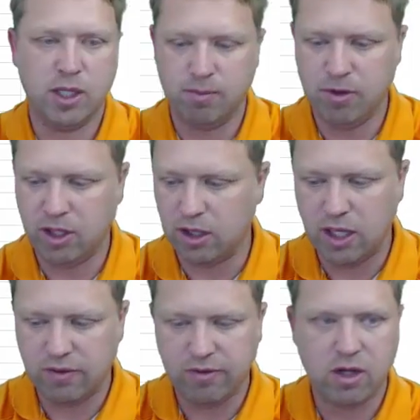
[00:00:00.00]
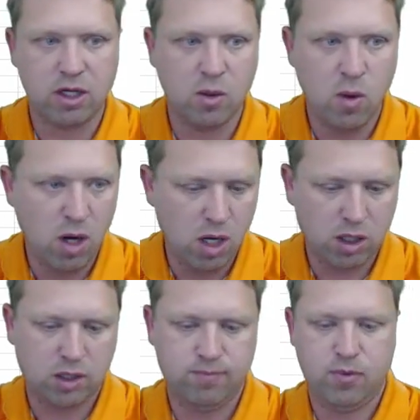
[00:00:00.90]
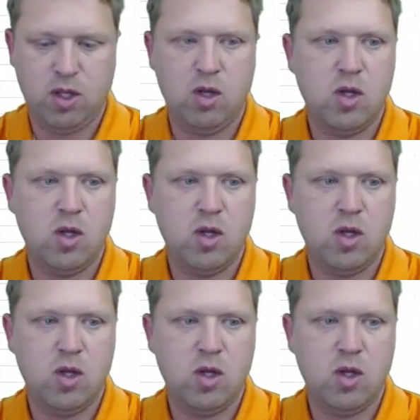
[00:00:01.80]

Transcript: typing, I'm thinking that's not going to work.